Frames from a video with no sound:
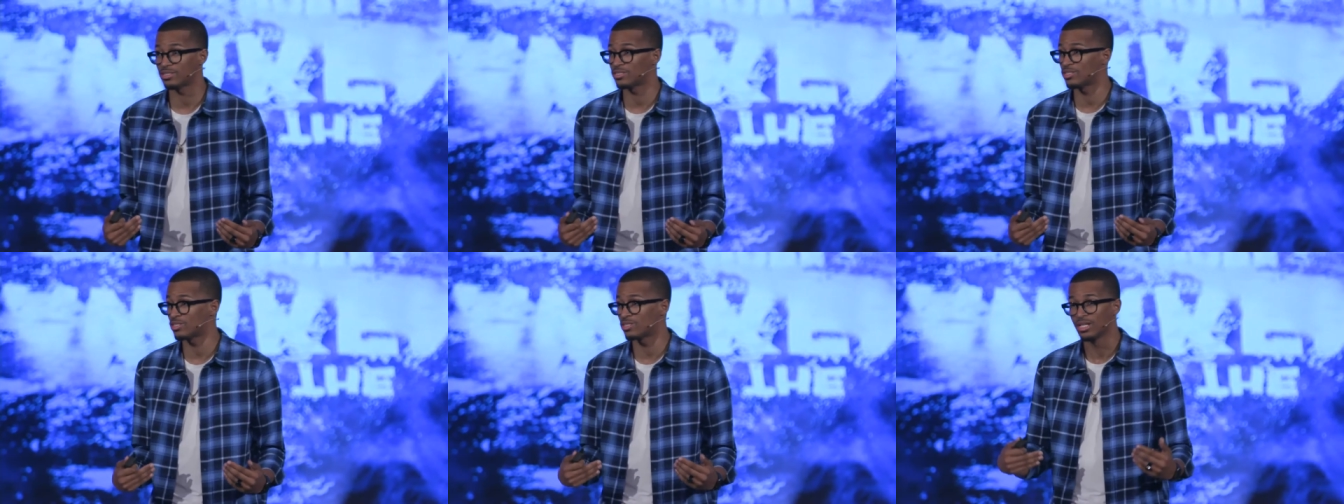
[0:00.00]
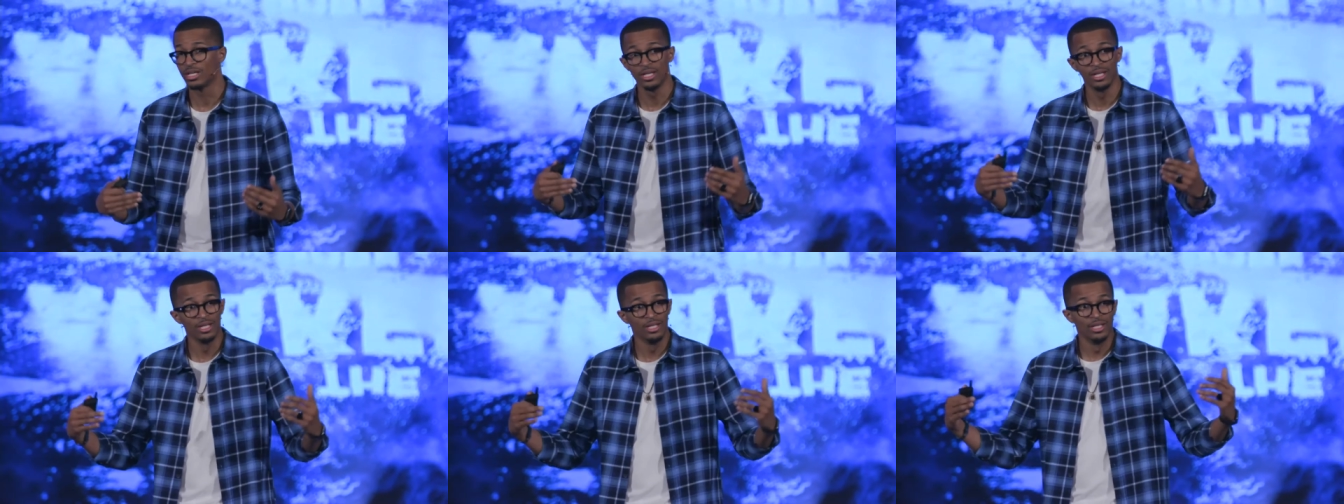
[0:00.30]
to just
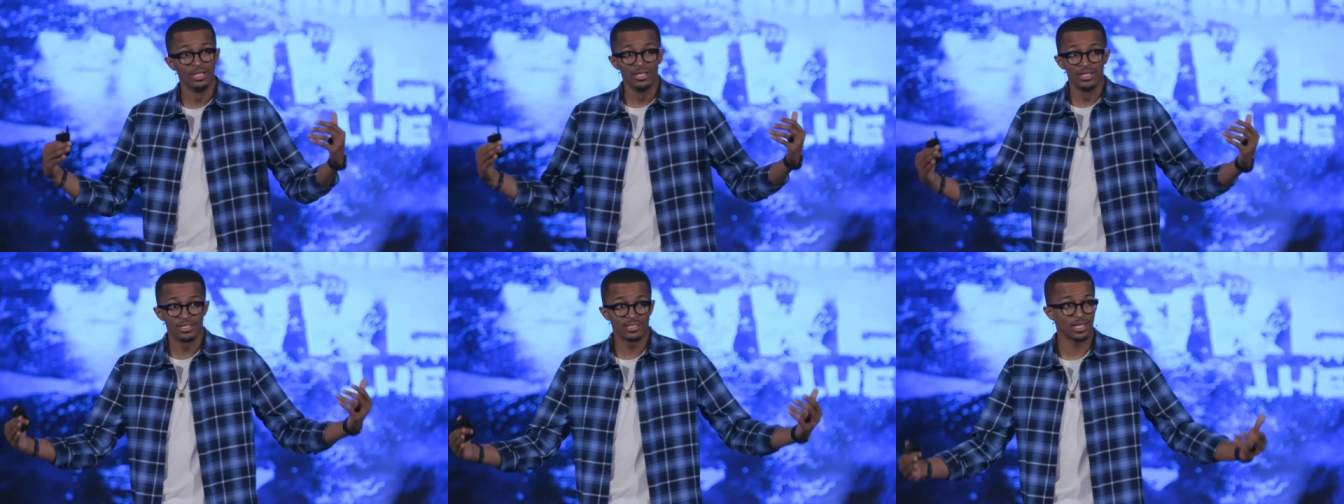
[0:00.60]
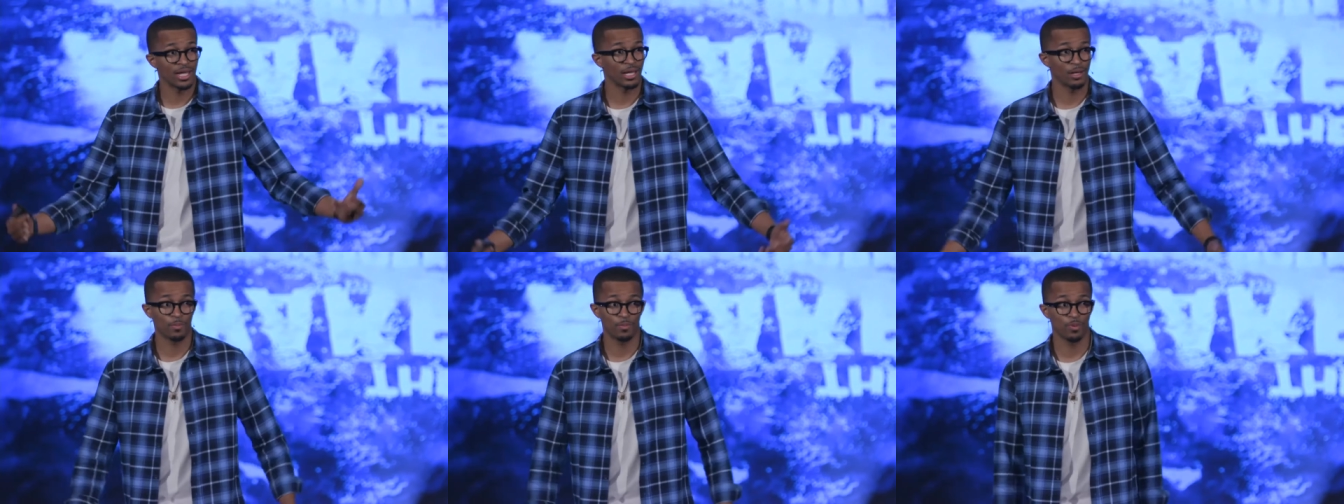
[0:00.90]

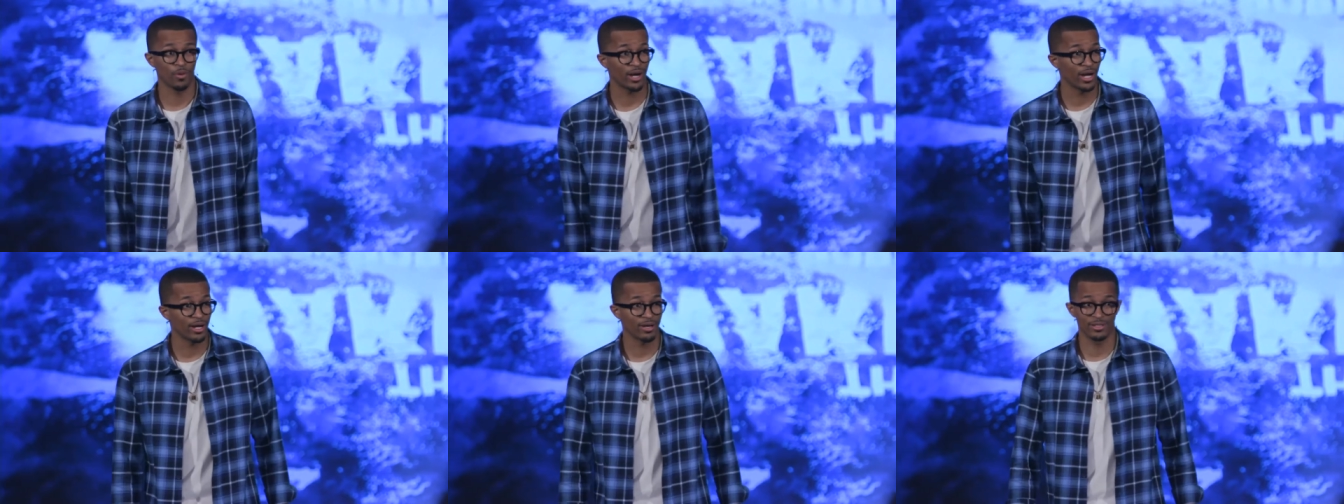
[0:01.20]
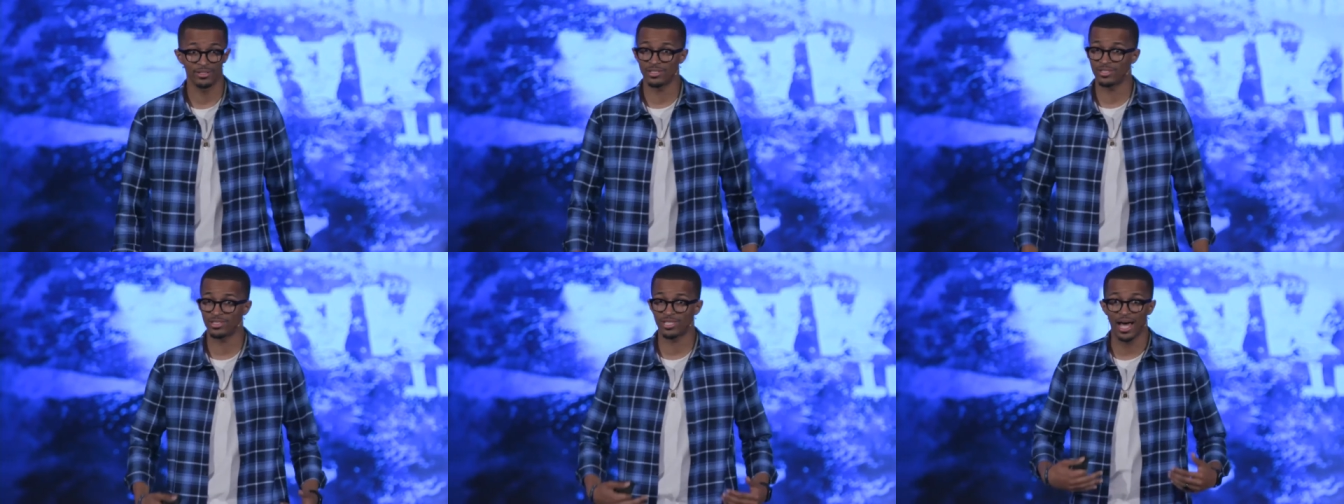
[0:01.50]
say a prayer
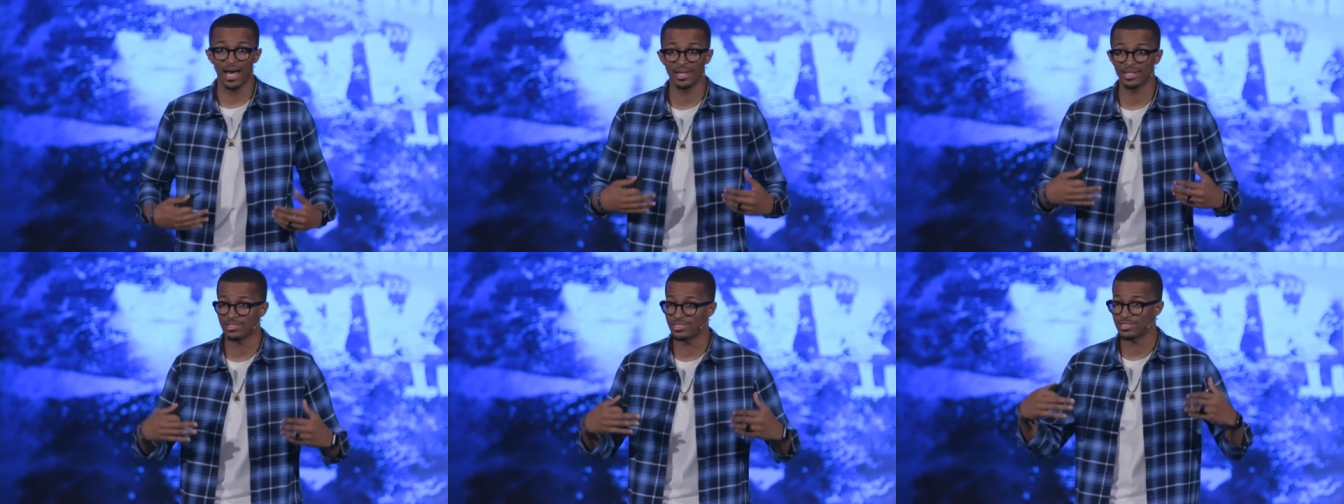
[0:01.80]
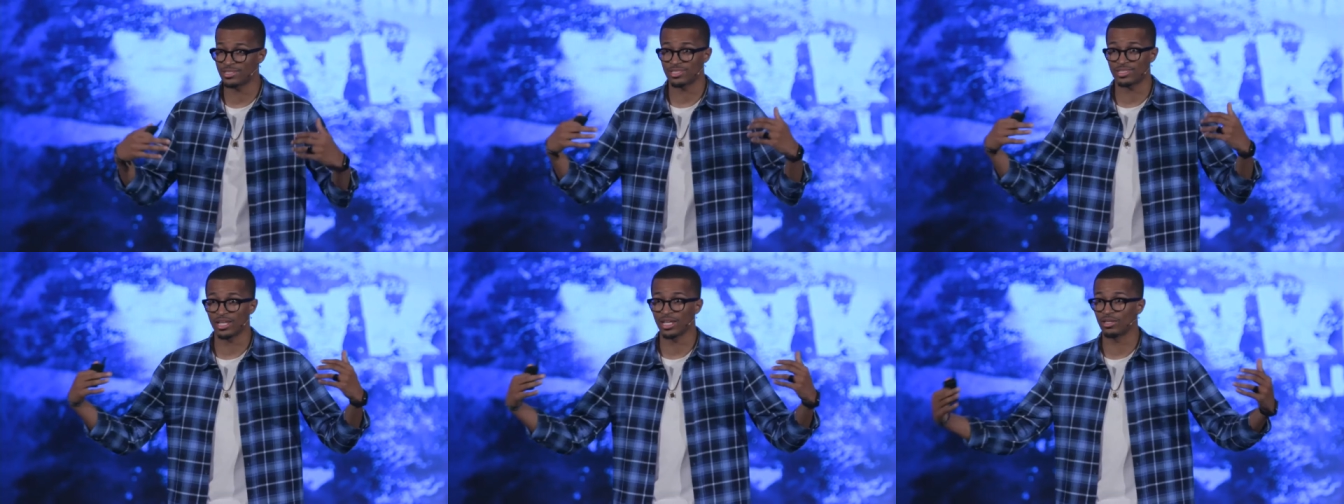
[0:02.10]
and decided
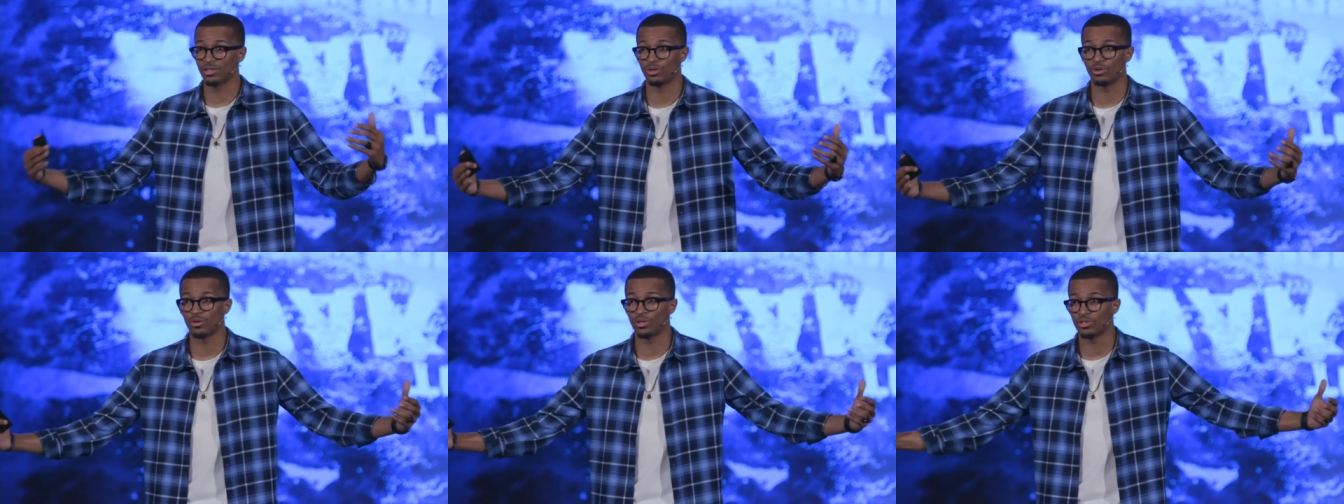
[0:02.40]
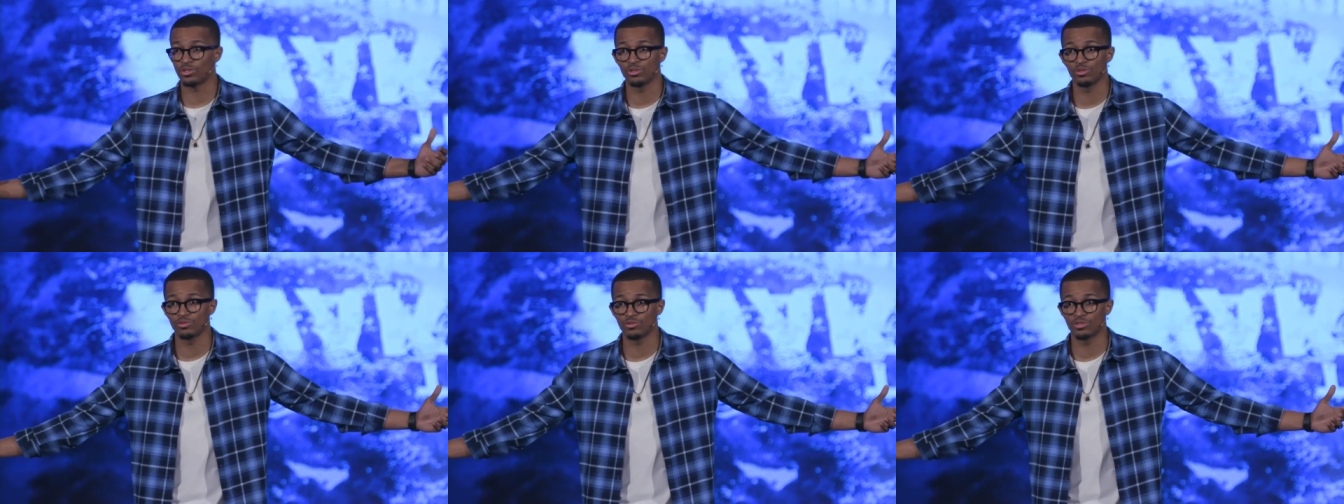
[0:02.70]
to say,
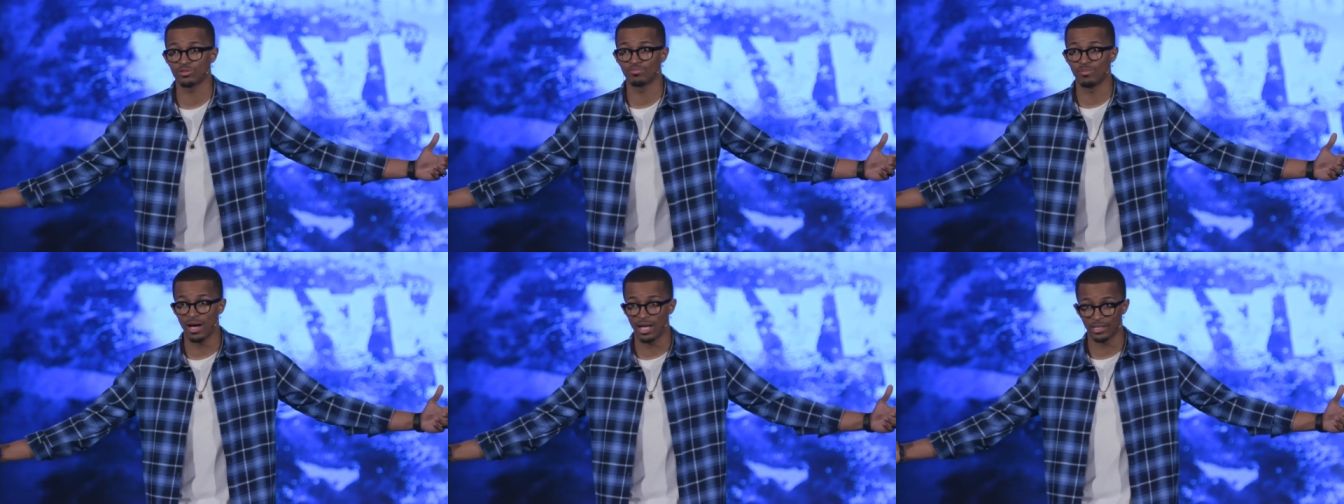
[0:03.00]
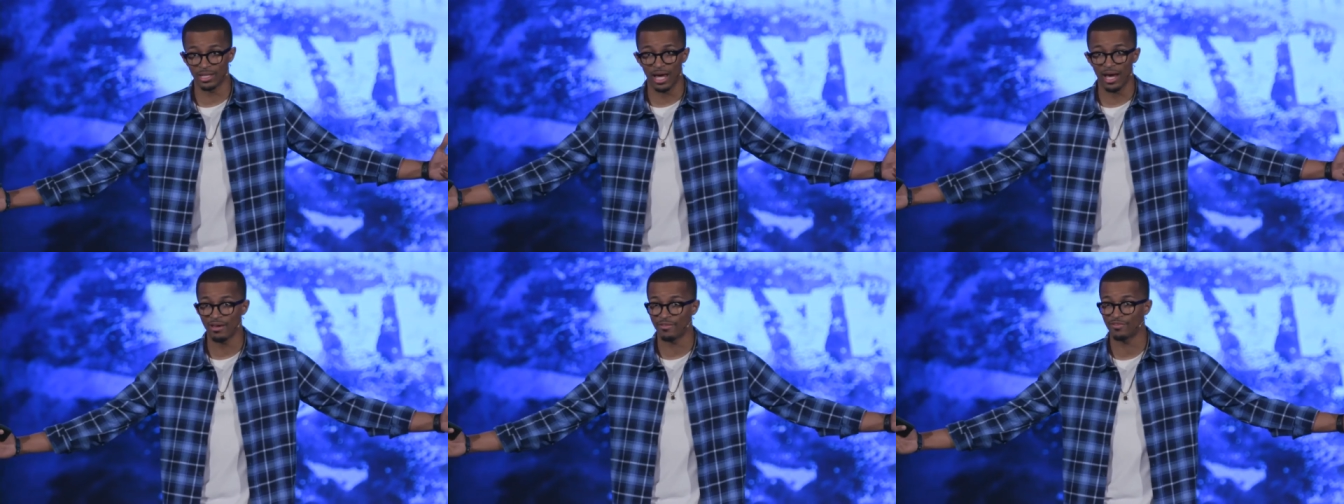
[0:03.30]
Lord, use my
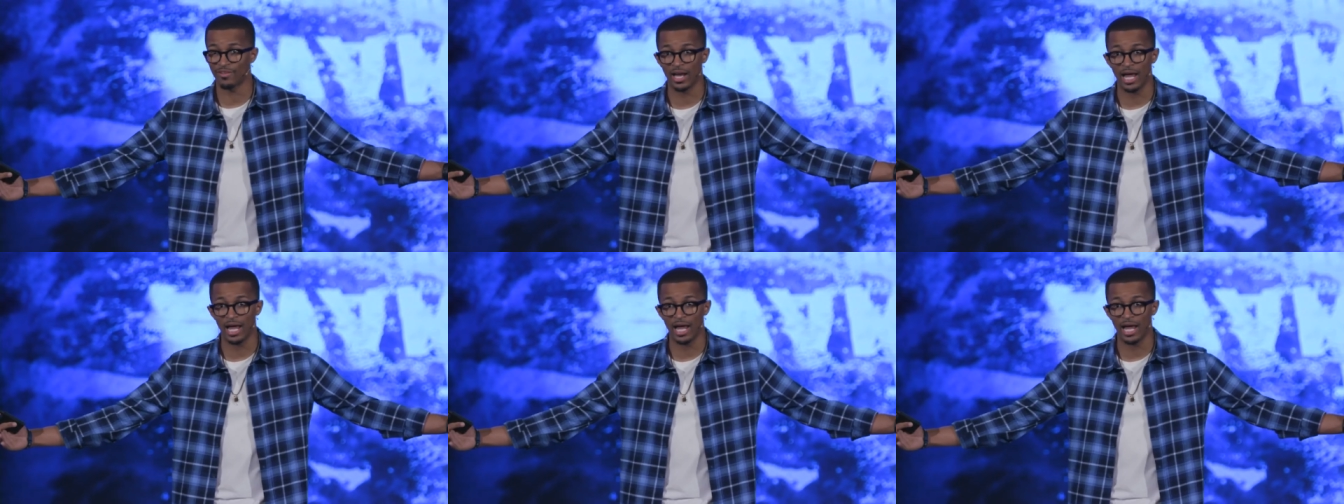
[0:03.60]
life?